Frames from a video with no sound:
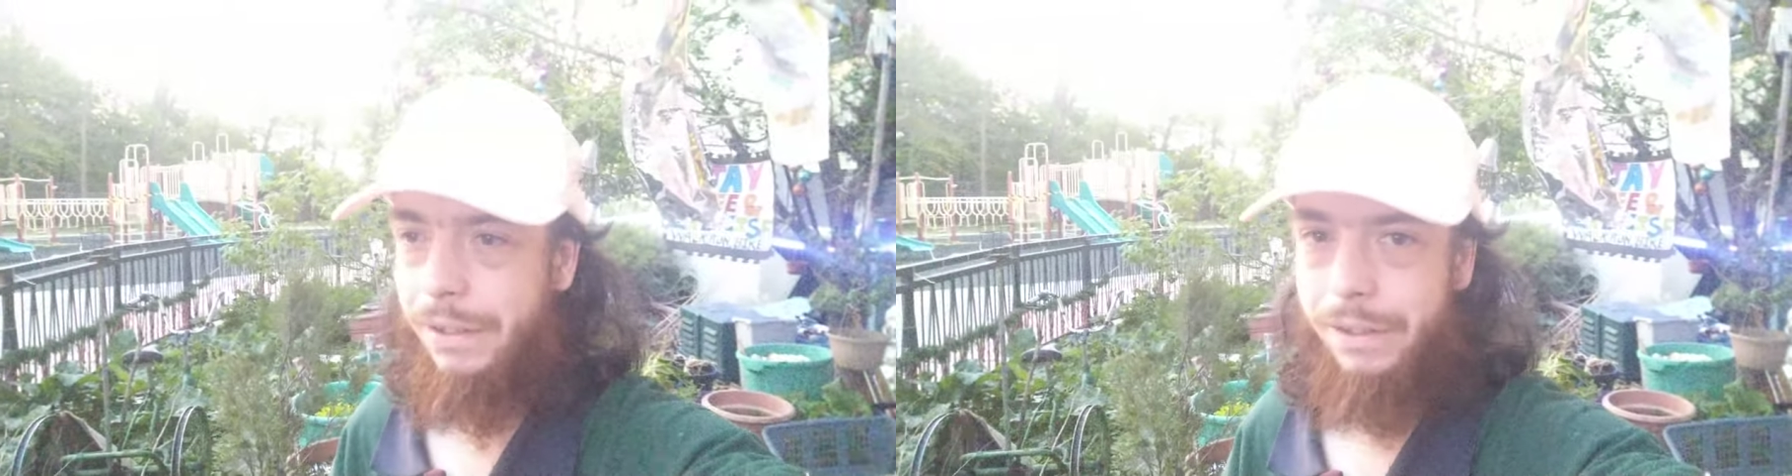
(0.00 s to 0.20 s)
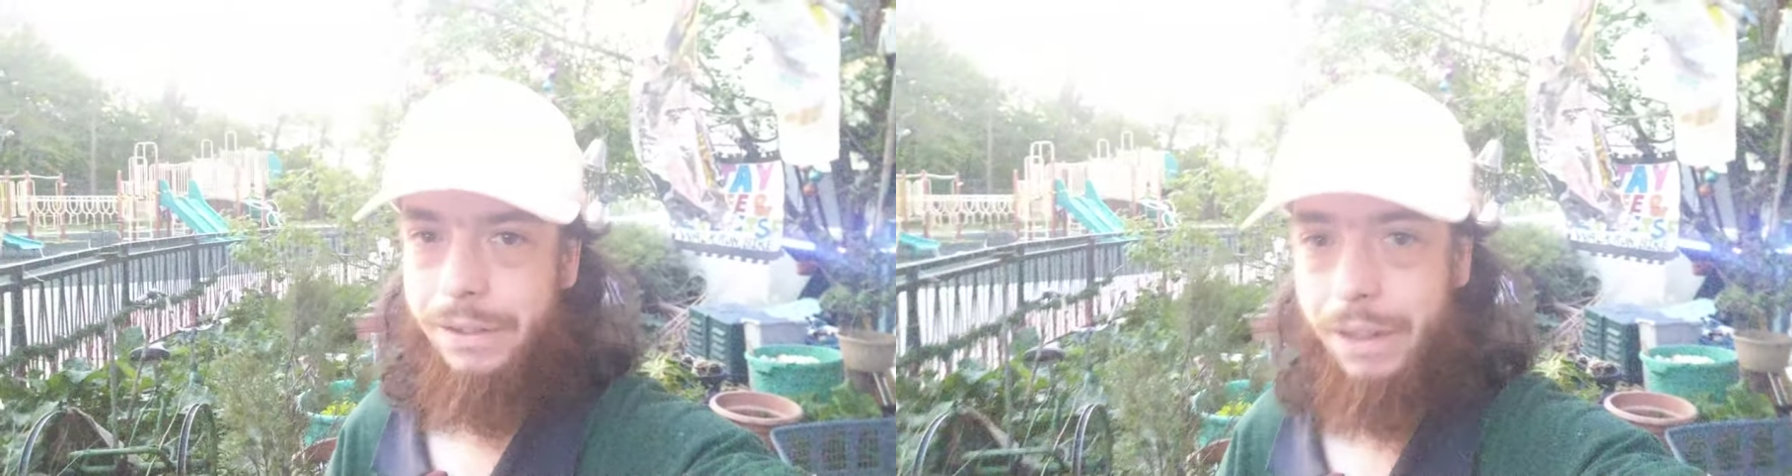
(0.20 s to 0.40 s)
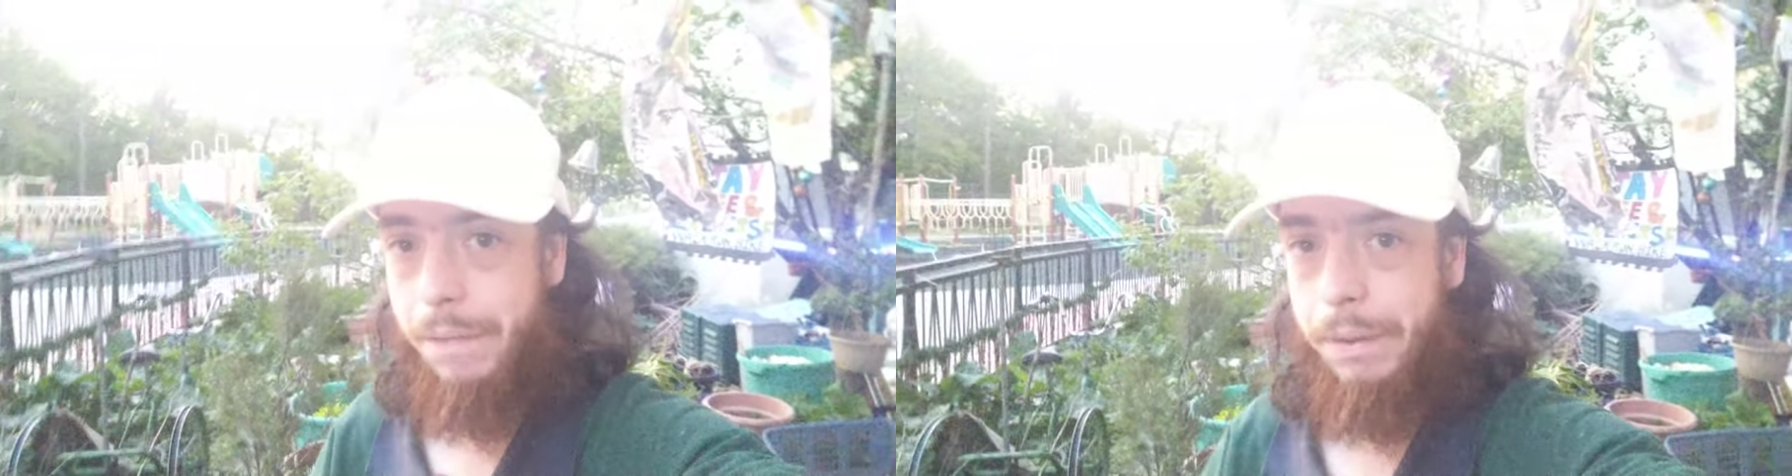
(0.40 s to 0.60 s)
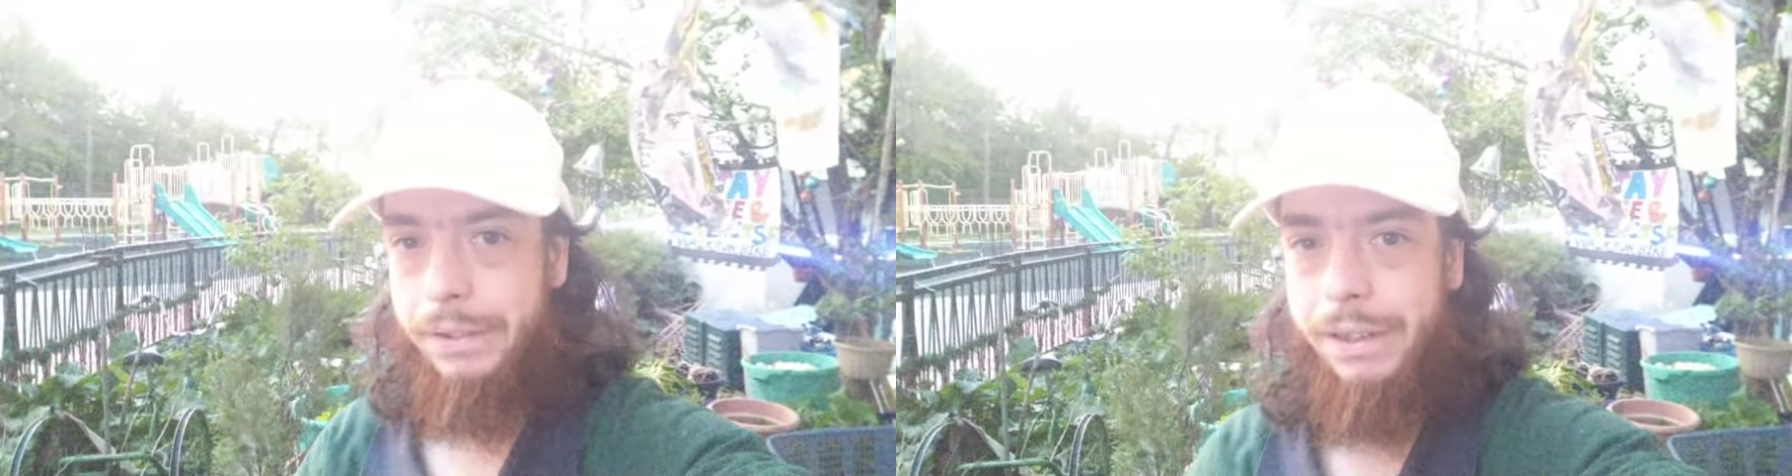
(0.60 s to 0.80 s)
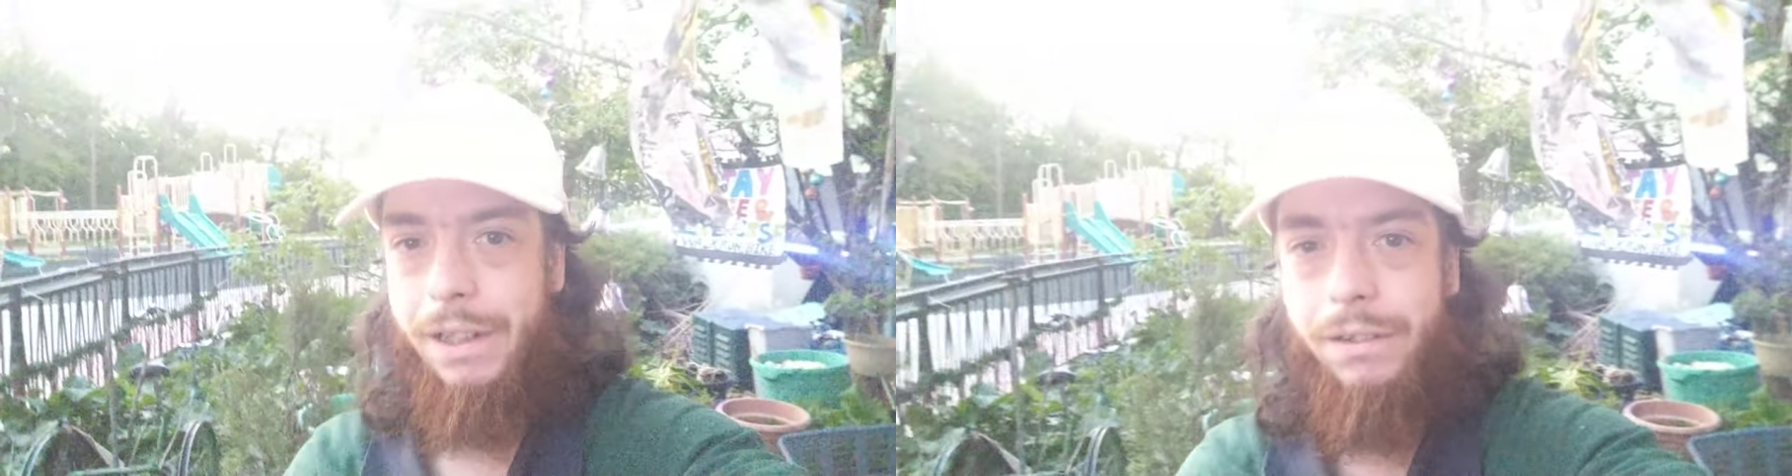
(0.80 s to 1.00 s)
and I've
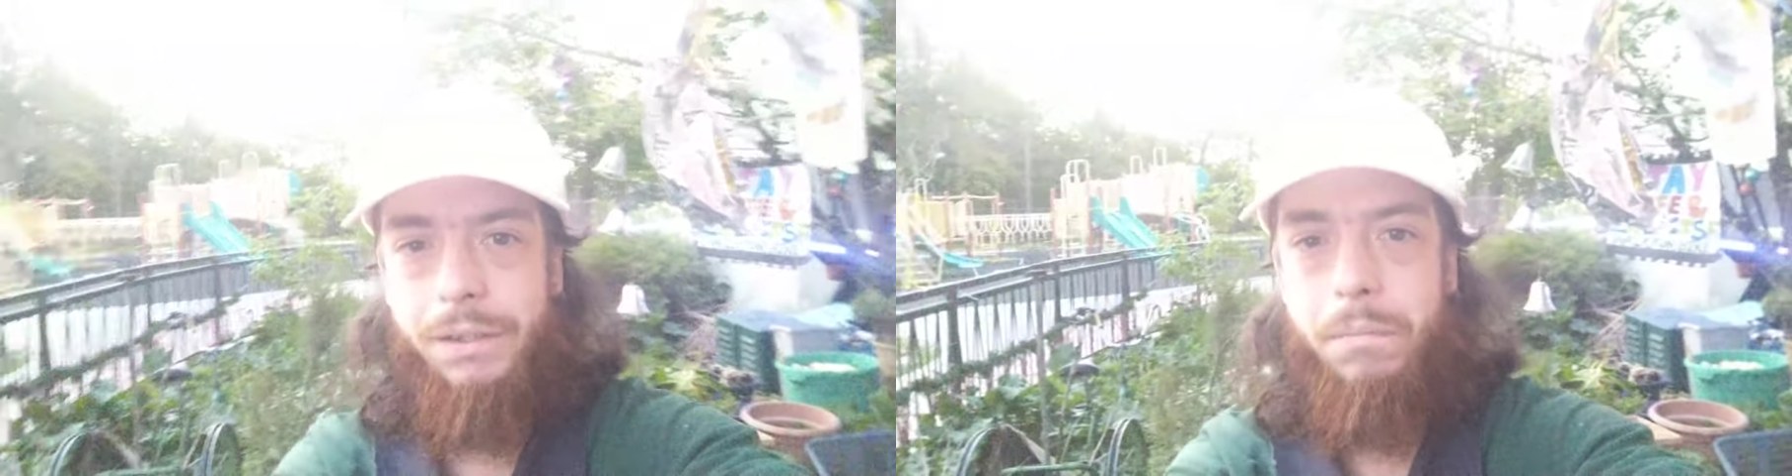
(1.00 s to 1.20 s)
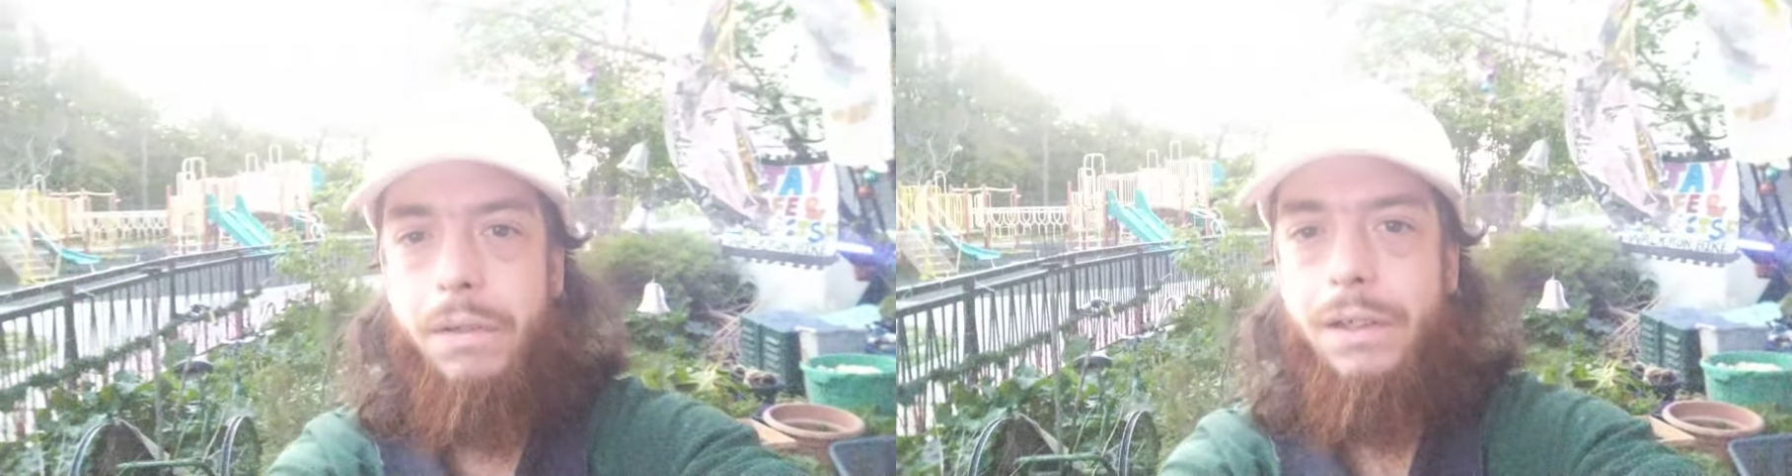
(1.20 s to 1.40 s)
had to tell them.